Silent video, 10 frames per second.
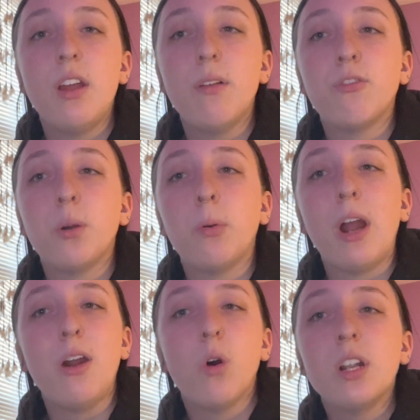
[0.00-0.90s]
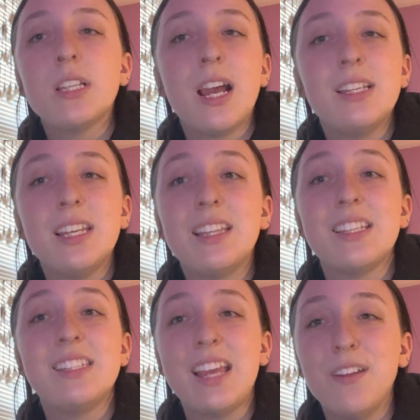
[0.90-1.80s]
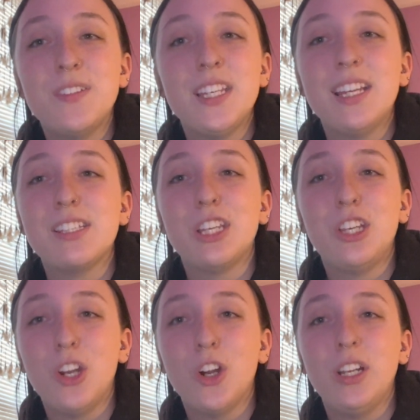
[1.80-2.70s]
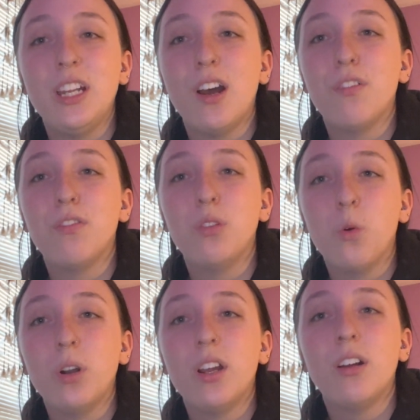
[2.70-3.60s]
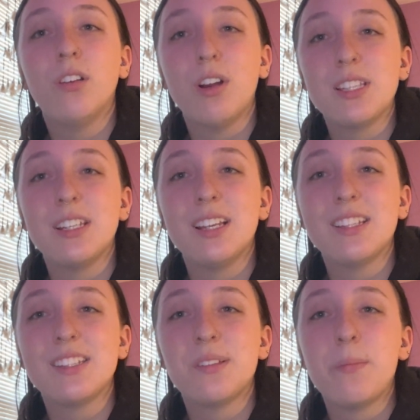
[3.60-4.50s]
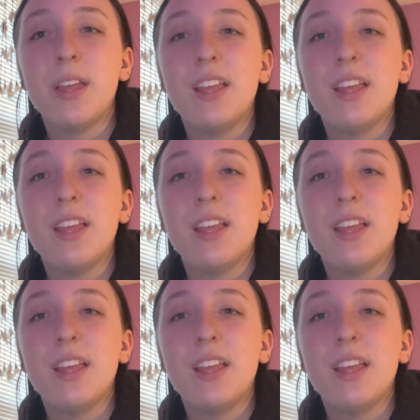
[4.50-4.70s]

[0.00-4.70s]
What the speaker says: and for prioritizing the safety and security of Florida residents.